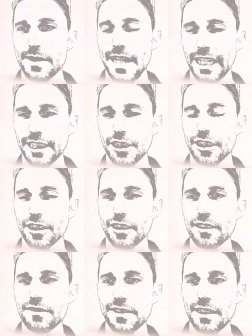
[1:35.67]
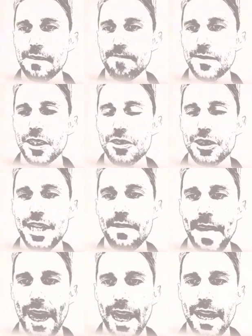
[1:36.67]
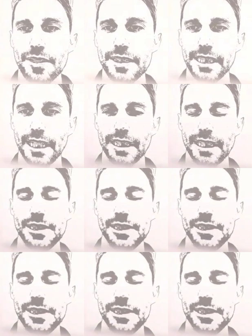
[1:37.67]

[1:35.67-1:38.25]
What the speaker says: that curve, there's some area.